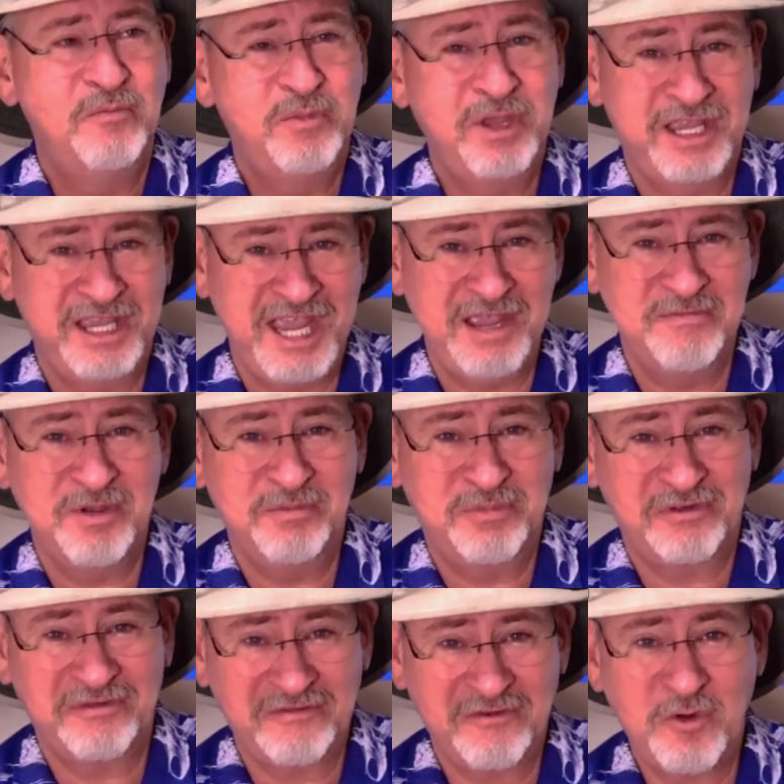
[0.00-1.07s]
became a
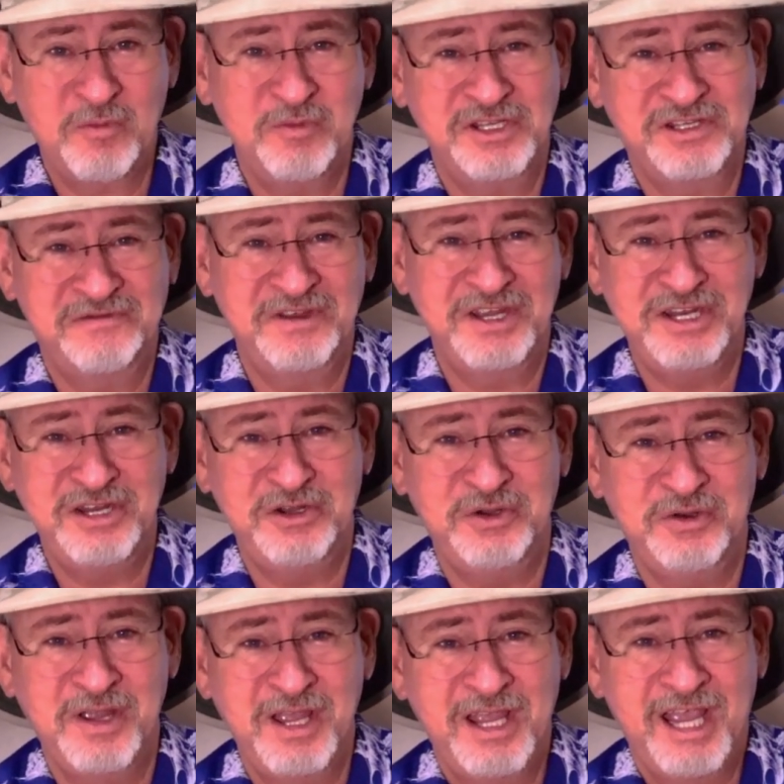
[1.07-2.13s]
performance
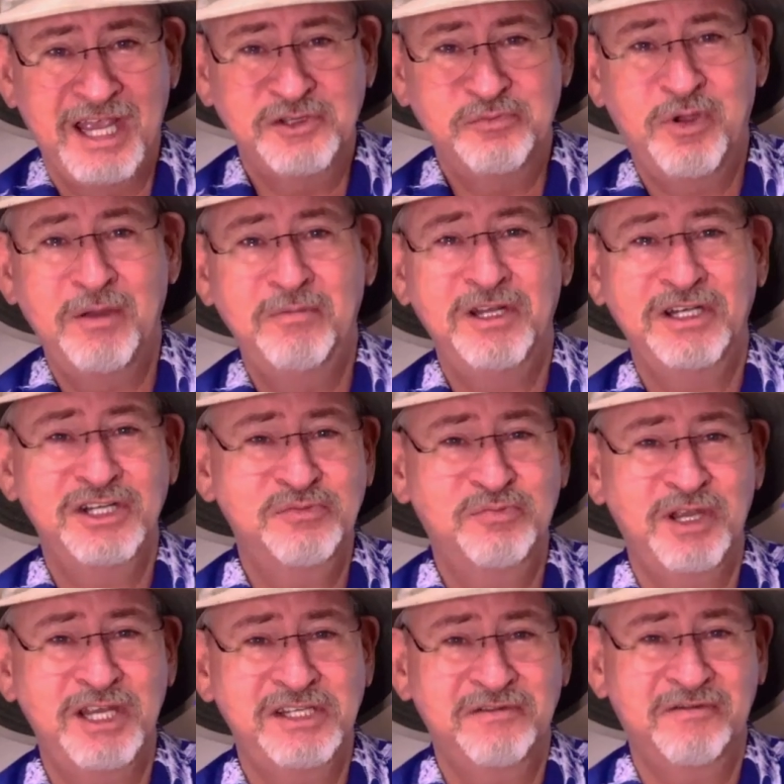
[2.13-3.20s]
venue as public
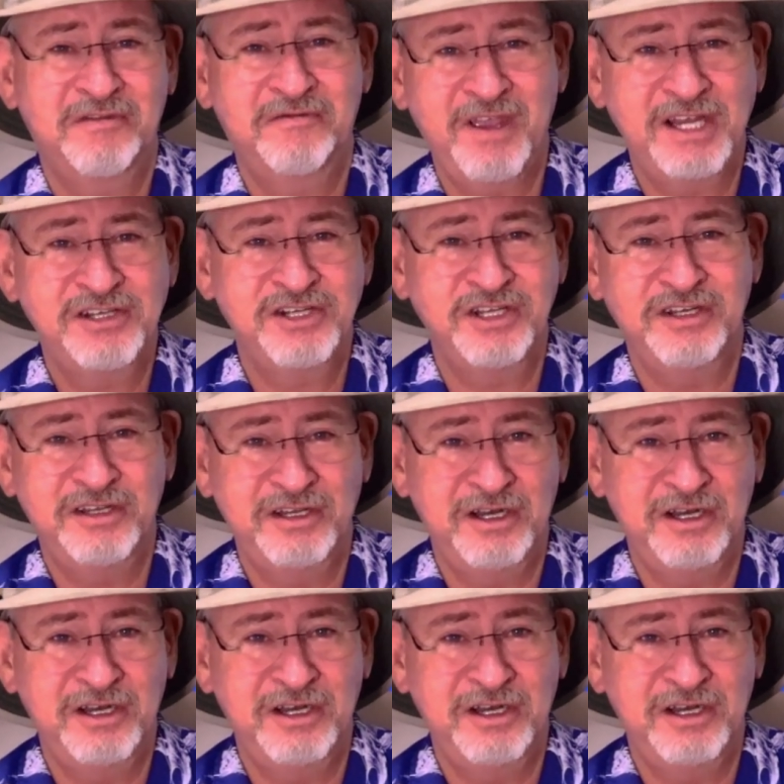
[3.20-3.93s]
displays of affection,